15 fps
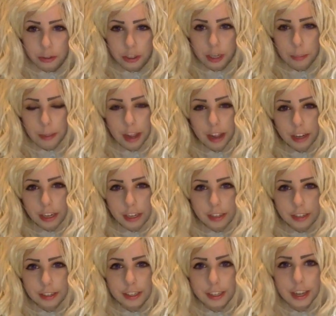check him out,
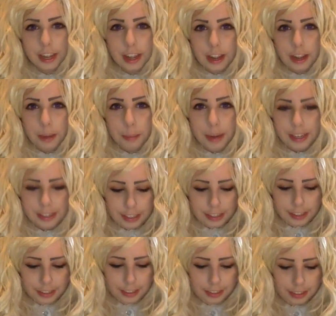he's
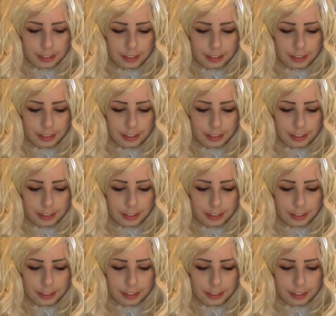amazing.